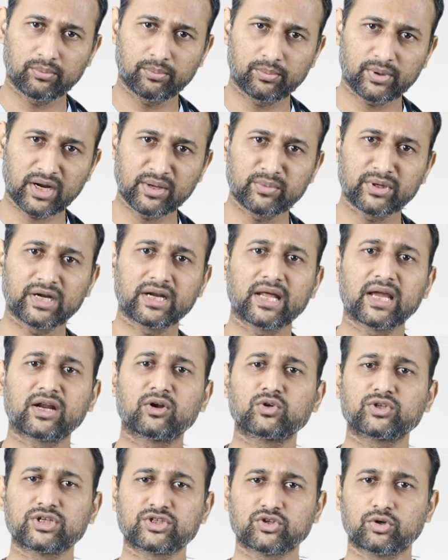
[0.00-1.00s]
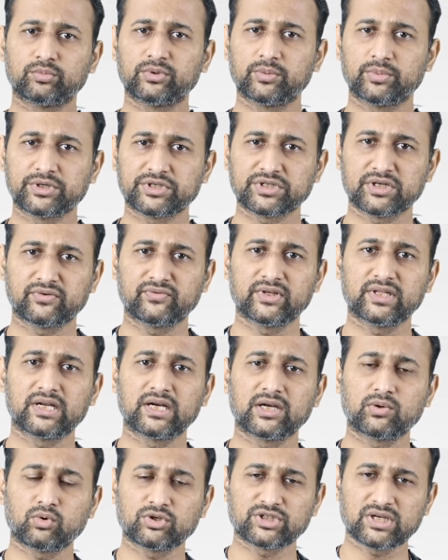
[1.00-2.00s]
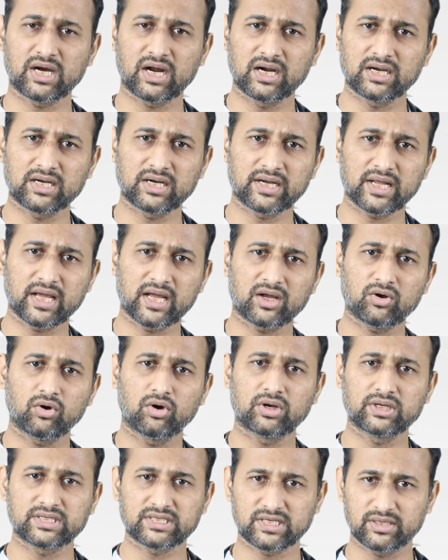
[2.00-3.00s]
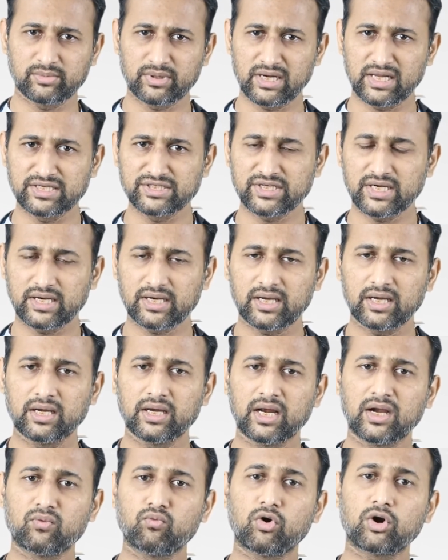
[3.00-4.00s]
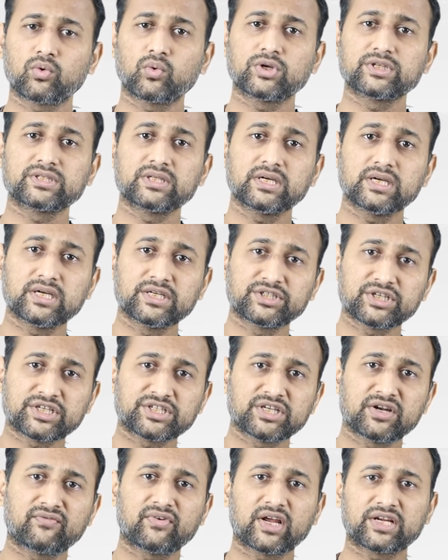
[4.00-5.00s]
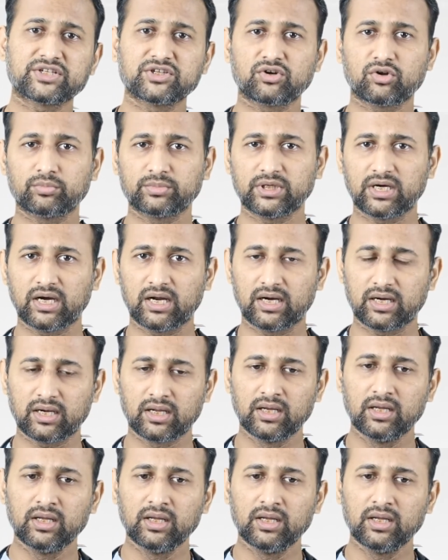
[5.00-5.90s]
primary diagnosis of the patient, whether it was a heart attack or a stable angina, and what was the ejection fraction of the heart.